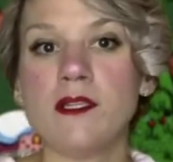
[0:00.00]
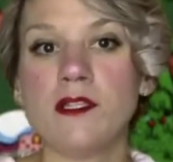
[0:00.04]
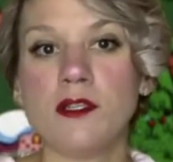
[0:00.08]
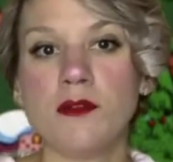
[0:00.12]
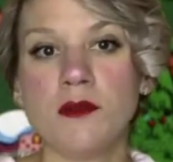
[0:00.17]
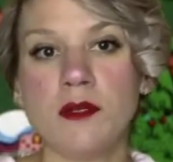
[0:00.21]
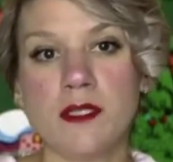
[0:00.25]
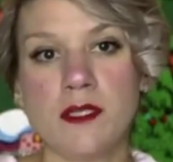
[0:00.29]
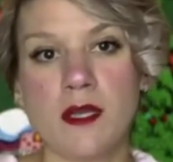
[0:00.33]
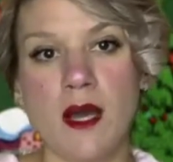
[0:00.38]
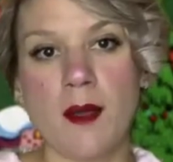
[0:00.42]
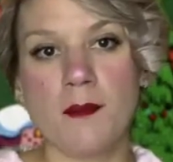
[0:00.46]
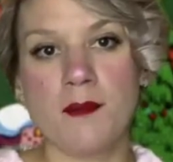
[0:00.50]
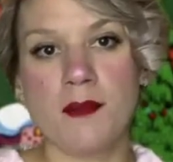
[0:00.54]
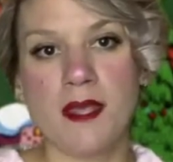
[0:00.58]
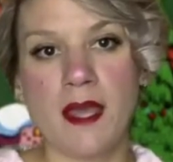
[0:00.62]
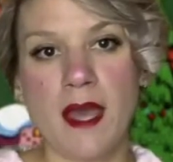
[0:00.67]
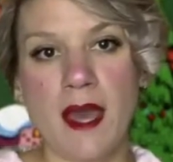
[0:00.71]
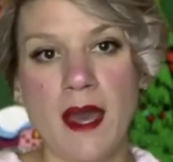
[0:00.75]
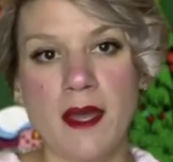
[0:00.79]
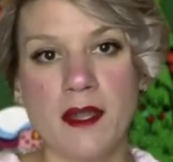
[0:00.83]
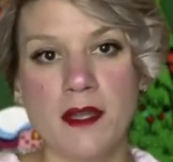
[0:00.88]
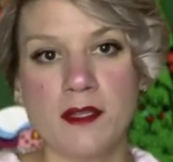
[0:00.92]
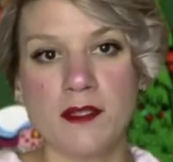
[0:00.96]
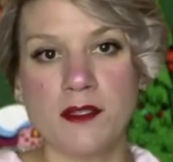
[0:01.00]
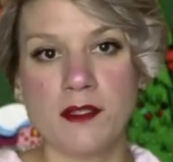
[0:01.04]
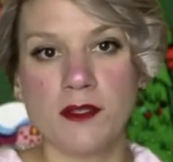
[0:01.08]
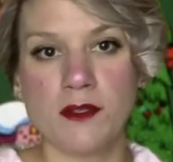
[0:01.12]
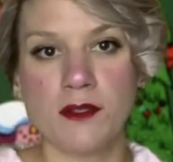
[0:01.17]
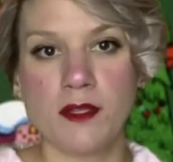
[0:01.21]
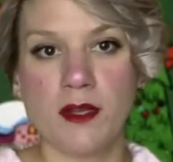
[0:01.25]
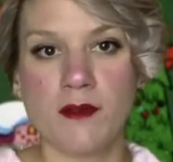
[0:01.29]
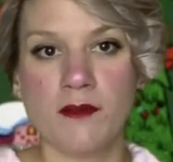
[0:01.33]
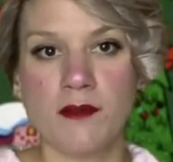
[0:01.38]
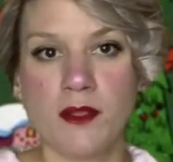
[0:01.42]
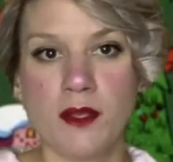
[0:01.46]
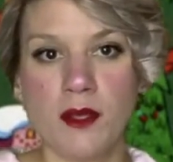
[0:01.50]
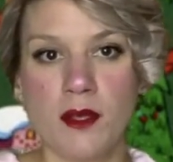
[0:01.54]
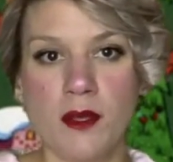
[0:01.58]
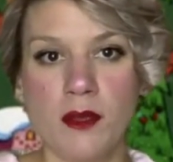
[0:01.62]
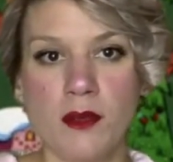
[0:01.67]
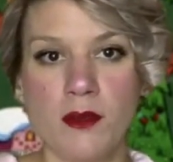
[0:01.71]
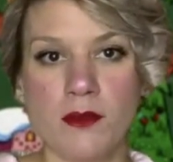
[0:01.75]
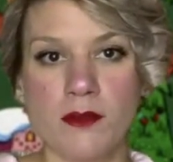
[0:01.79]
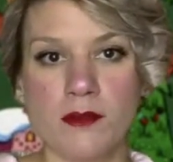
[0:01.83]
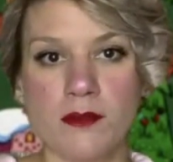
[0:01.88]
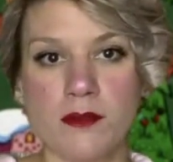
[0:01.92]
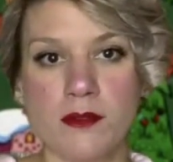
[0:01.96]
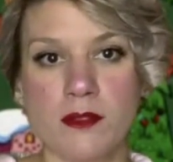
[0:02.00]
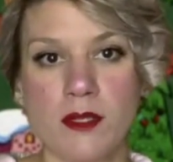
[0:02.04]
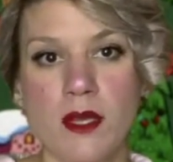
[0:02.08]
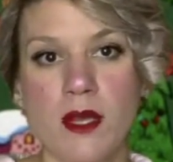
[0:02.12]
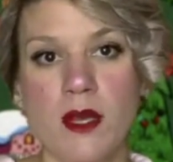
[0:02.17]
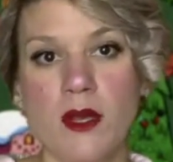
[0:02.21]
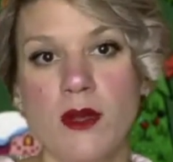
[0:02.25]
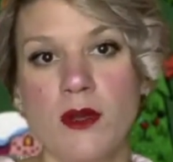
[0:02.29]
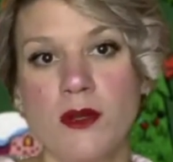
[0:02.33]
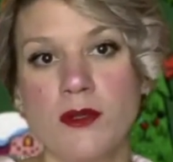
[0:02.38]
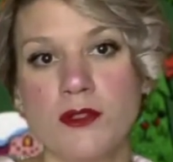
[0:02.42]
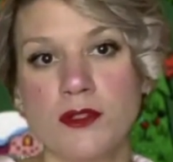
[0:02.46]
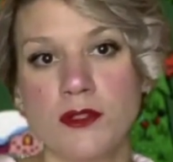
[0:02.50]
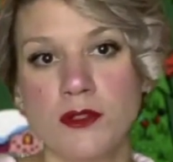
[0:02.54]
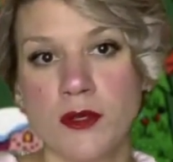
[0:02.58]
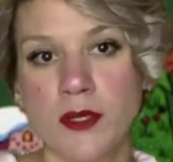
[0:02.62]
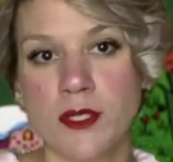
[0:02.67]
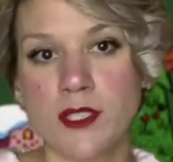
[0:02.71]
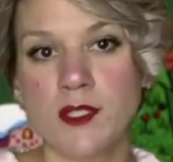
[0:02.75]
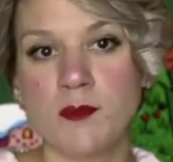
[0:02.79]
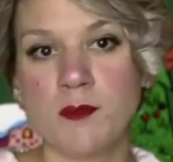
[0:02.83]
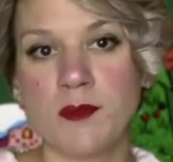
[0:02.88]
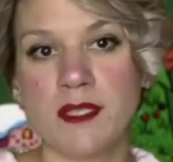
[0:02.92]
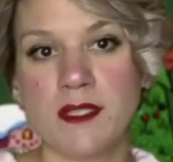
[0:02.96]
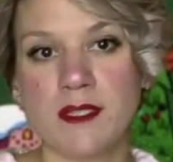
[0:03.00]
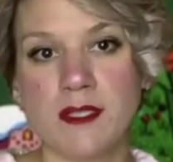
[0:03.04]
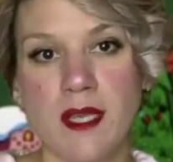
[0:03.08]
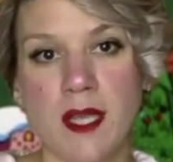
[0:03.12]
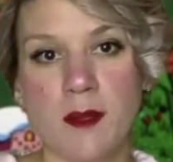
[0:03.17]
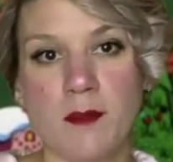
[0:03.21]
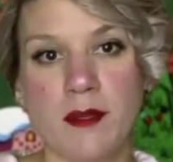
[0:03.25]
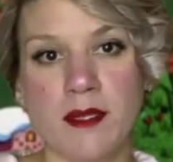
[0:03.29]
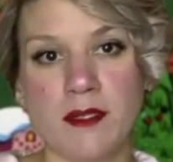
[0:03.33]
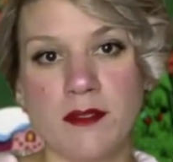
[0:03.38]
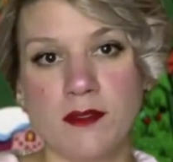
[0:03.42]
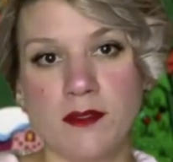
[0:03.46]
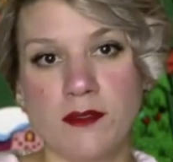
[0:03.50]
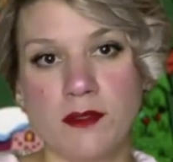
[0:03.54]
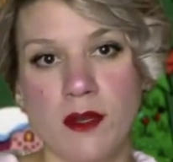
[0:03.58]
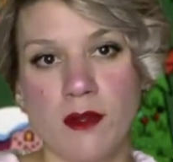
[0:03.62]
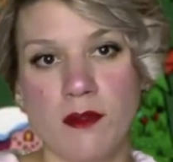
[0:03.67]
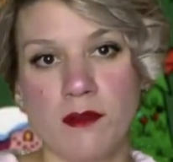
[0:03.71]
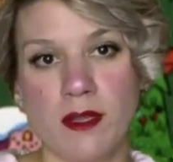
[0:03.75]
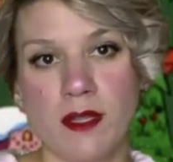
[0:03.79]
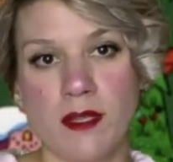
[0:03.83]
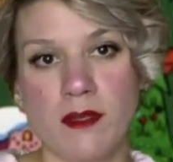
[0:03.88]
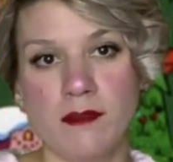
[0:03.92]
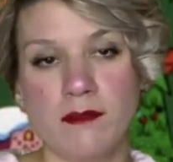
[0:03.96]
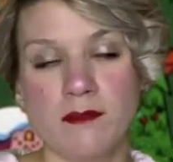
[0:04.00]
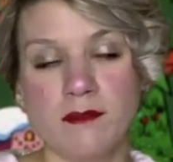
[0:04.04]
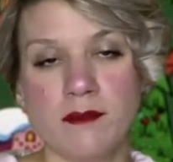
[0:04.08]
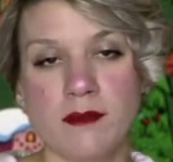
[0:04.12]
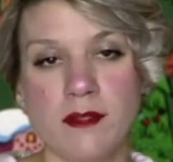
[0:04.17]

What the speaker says: to adopt the attitude of the whose Christmas had been stolen,